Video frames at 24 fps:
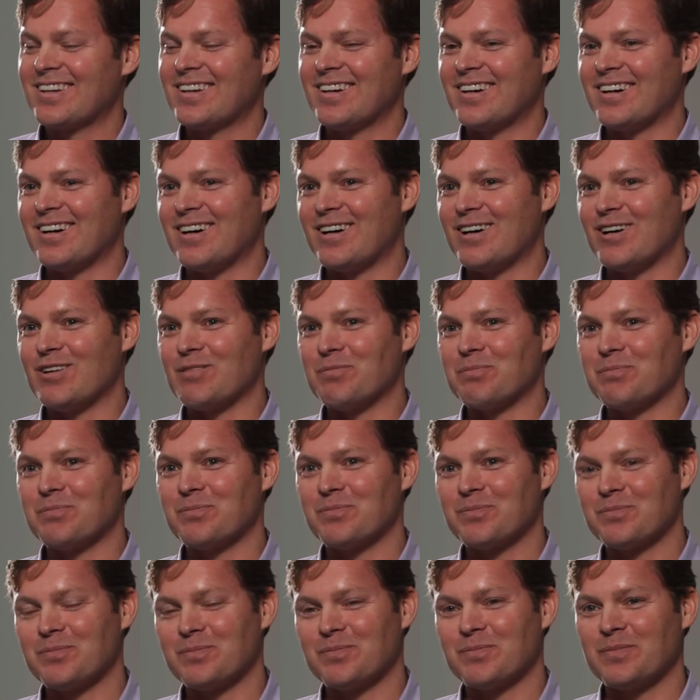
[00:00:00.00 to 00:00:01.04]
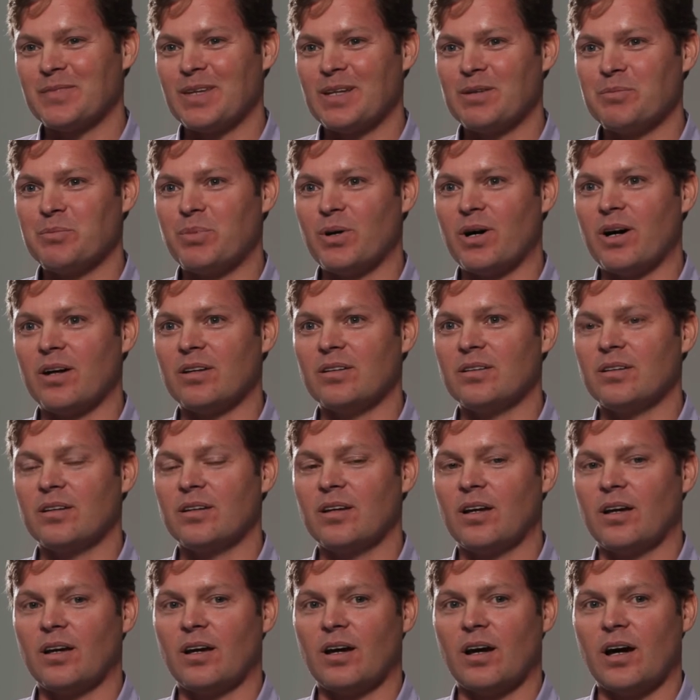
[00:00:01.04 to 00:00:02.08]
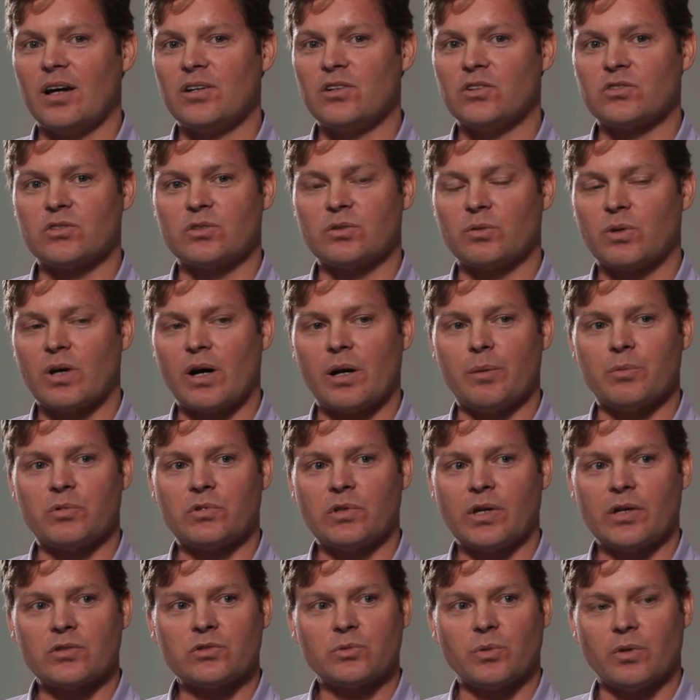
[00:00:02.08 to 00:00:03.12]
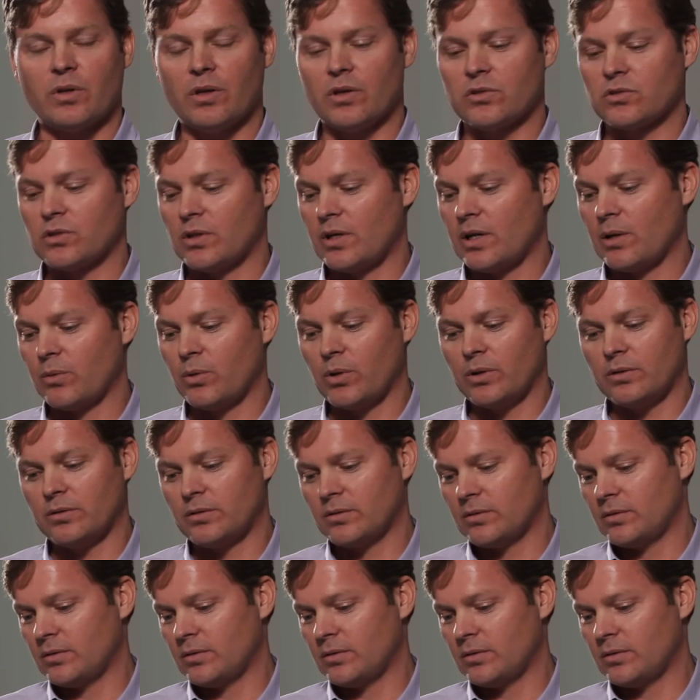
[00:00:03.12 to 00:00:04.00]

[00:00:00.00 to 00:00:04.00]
um, but I just got obsessed with this, and I would,